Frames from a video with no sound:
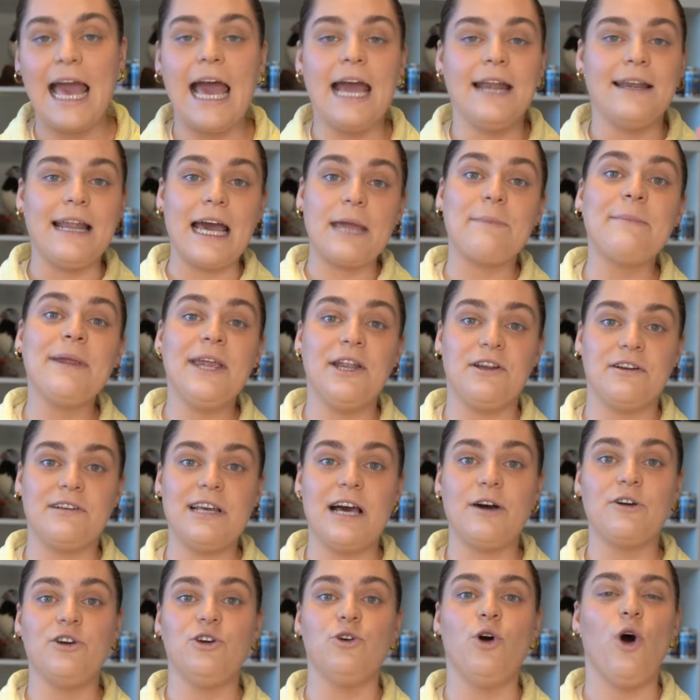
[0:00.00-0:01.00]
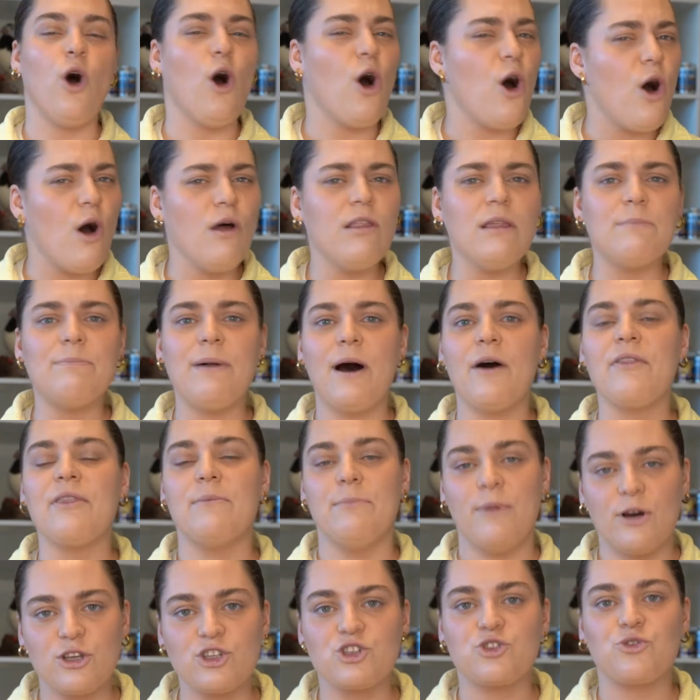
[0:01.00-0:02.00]
And I'm here to tell you all about
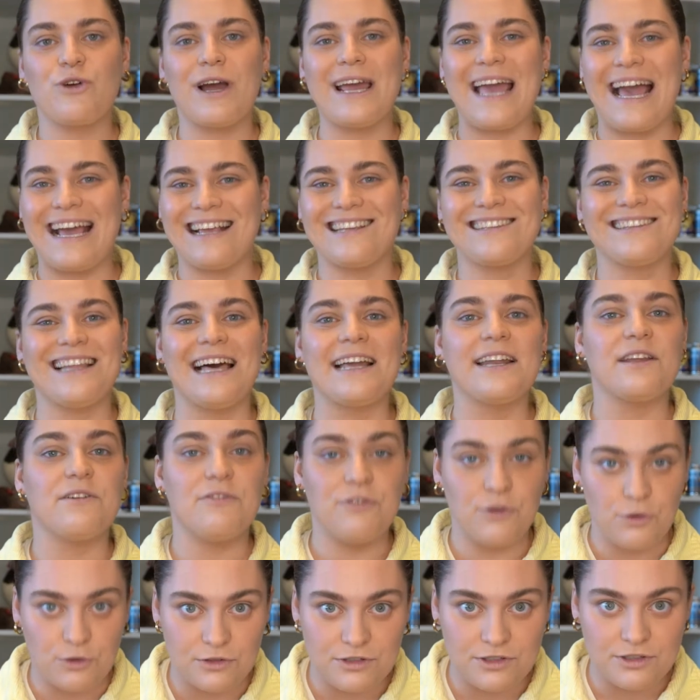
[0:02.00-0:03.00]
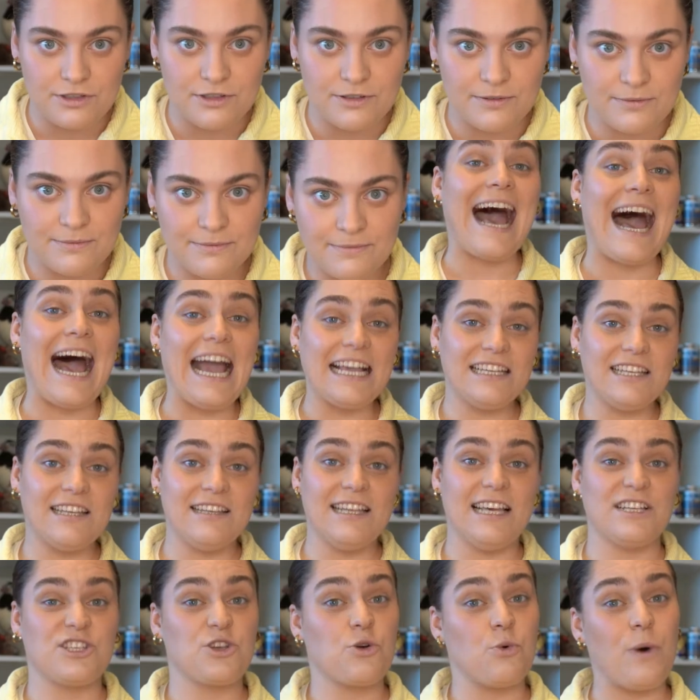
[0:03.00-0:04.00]
the must-try Icelandic foods.
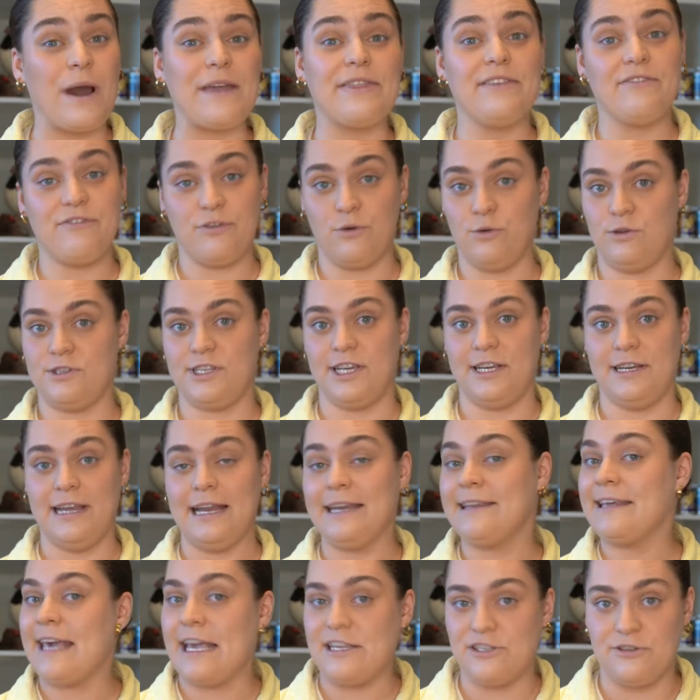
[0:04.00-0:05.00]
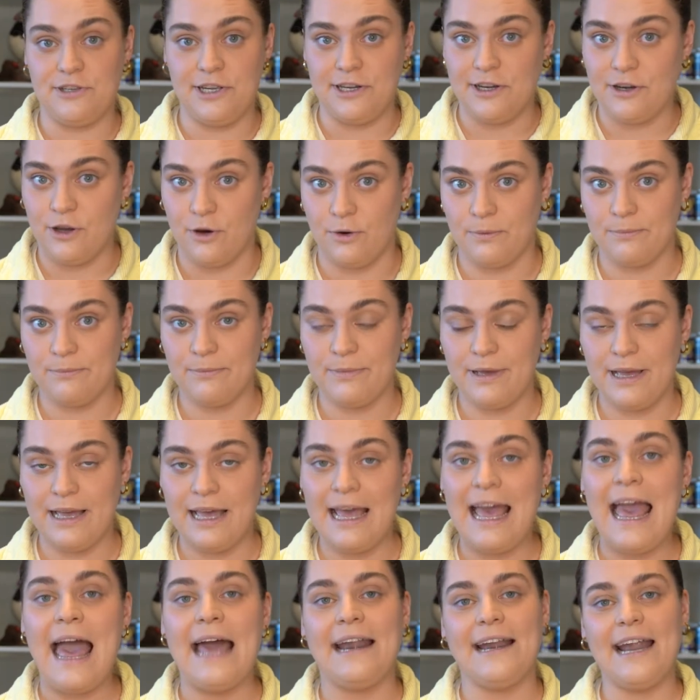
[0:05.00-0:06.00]
Iceland has quite the food scene, in case you didn't know.
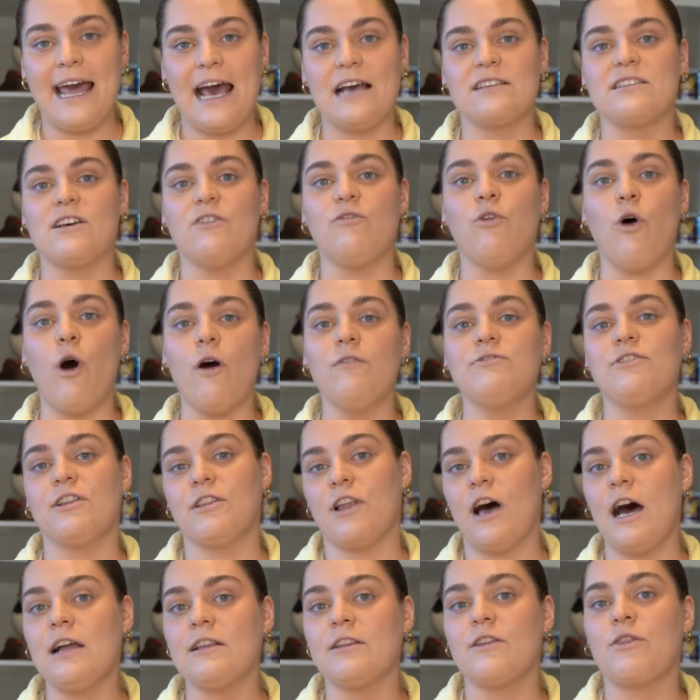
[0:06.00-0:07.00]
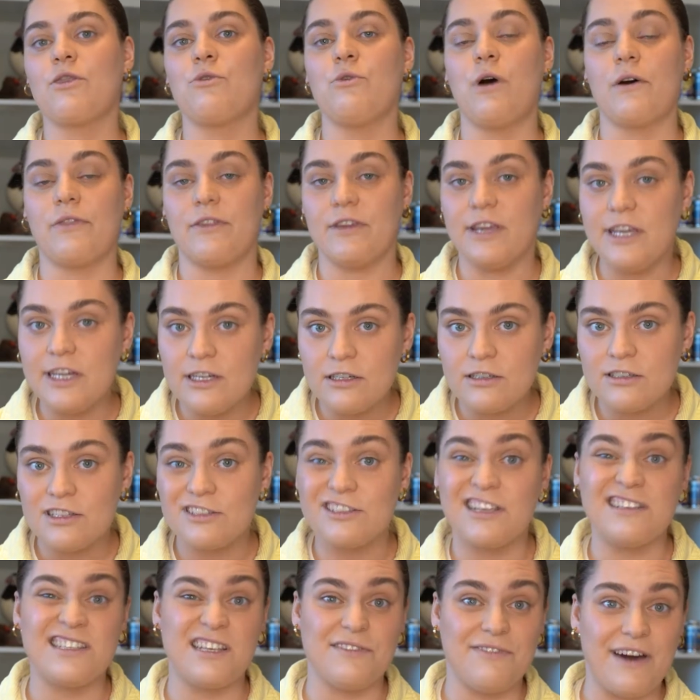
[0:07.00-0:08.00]
And it has evolved a lot throughout the years
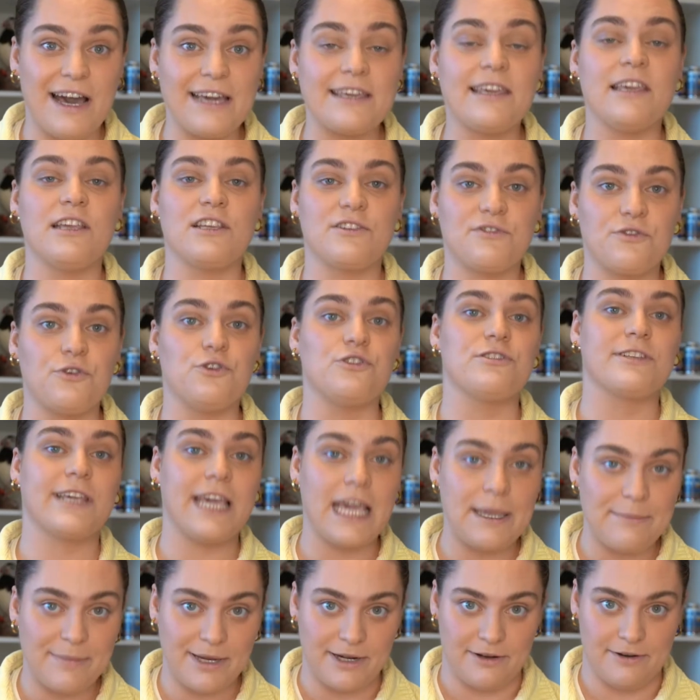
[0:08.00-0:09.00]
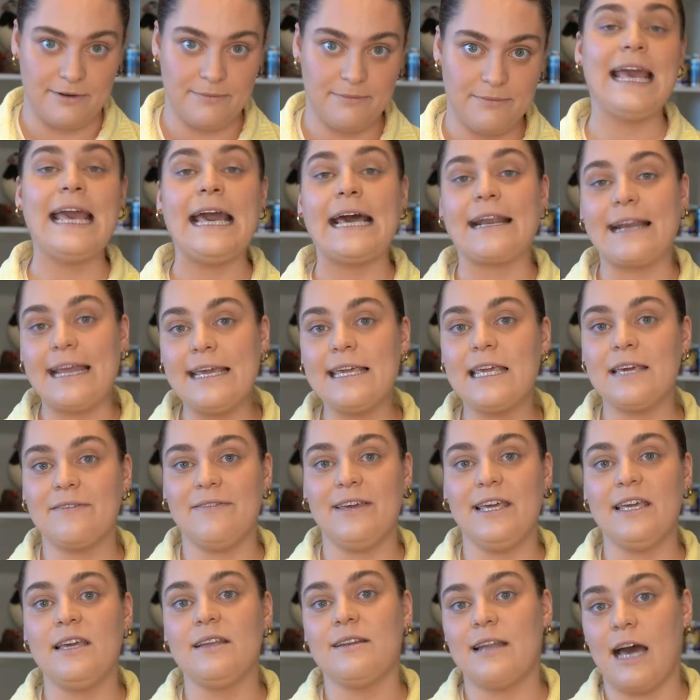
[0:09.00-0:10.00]
since the Vikings first came here.
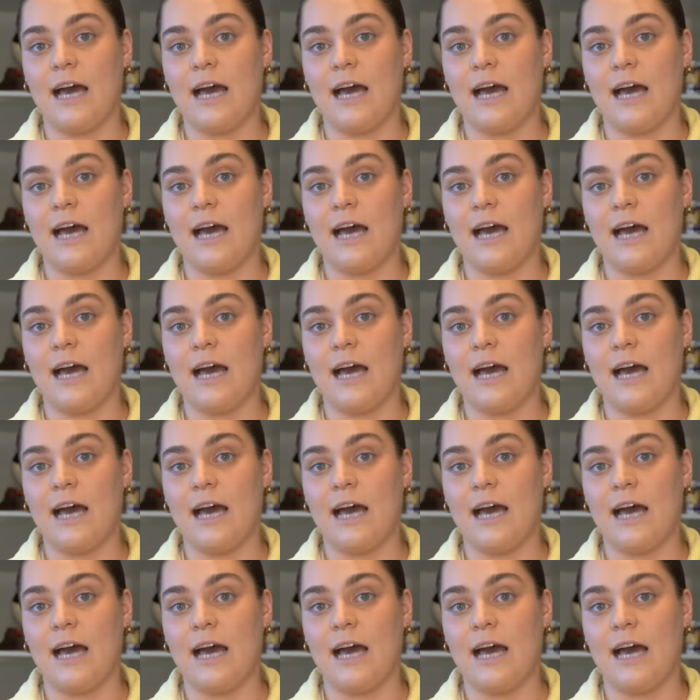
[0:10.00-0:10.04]
Reykjavik,